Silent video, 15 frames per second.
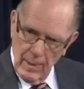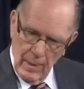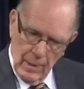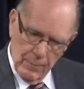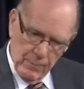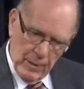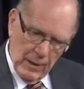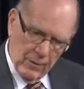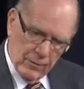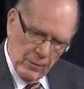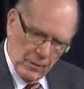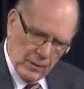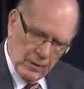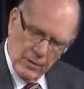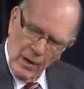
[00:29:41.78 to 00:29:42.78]
It means
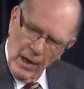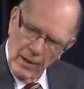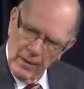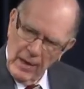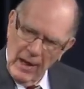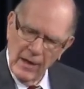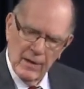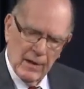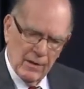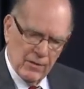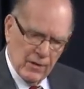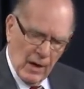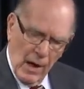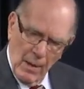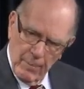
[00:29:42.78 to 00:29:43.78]
that the end has
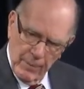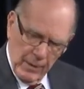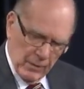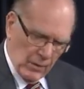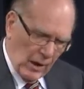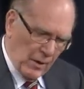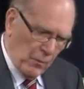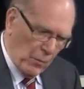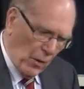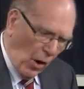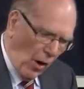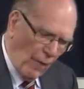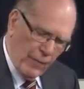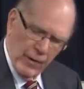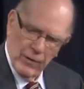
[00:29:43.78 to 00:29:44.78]
come, that
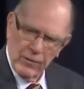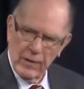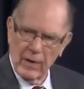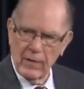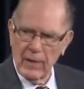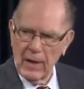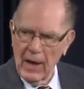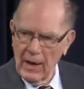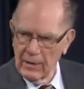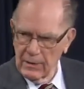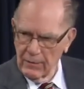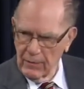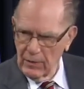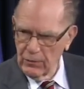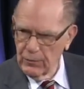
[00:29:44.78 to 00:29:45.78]
obviously at the end
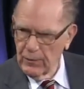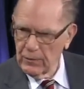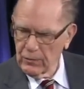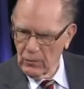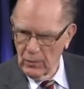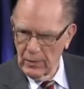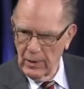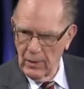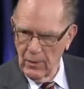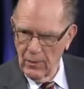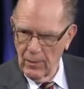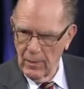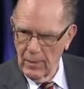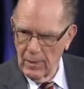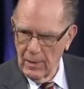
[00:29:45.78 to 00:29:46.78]
of this fiscal year
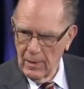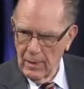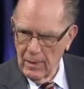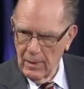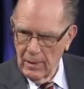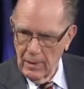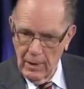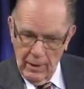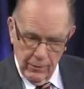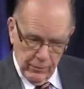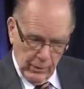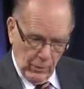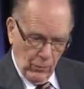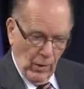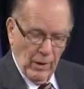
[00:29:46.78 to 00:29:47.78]
is
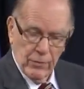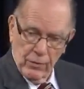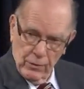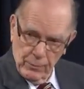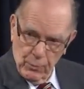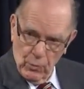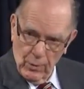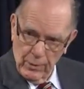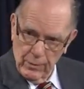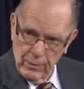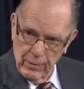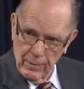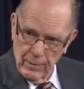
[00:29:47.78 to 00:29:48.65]
the crisis point.